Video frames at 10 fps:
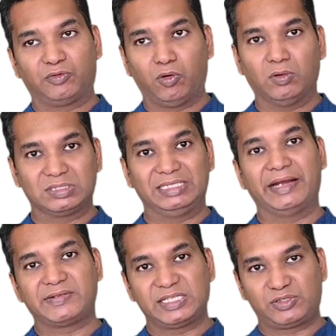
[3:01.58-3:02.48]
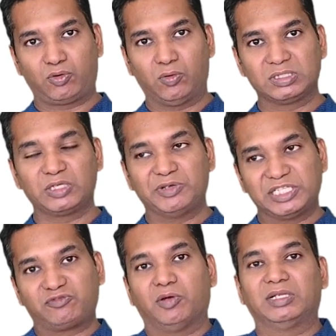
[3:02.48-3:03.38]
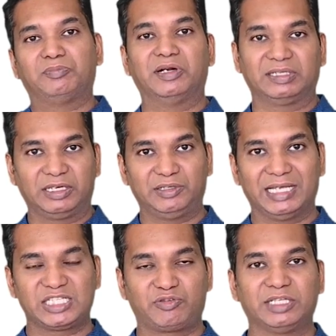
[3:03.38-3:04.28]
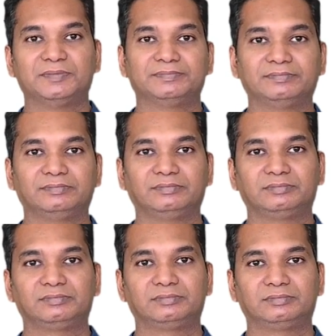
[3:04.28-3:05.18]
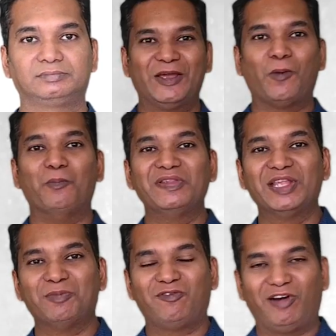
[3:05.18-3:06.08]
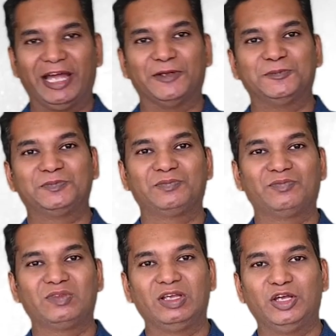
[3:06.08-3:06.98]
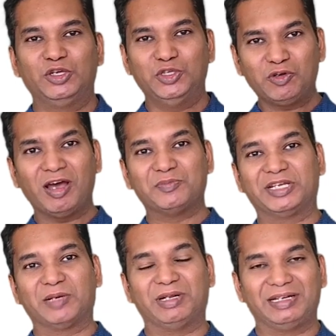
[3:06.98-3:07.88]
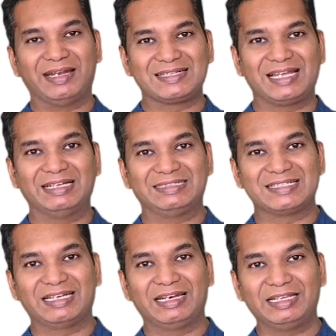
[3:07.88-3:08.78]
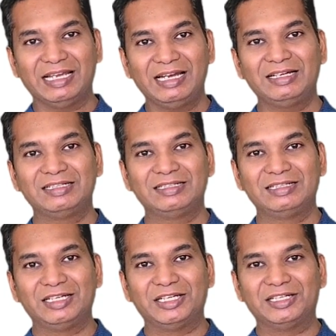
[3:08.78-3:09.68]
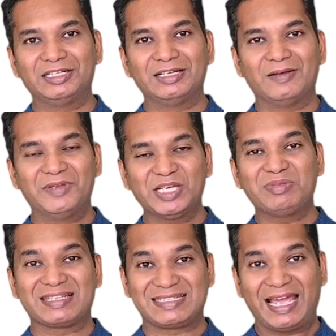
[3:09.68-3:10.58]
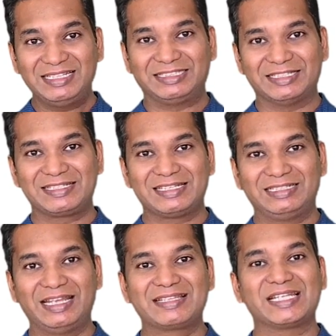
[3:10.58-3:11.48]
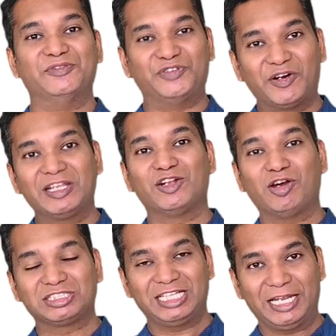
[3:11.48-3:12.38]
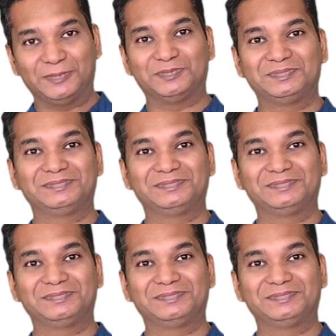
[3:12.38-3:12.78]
the roles, data science roles, which is from that particular industry. Myth number five, you can't become a data scientist in a year. Becoming a scientist takes a very long time.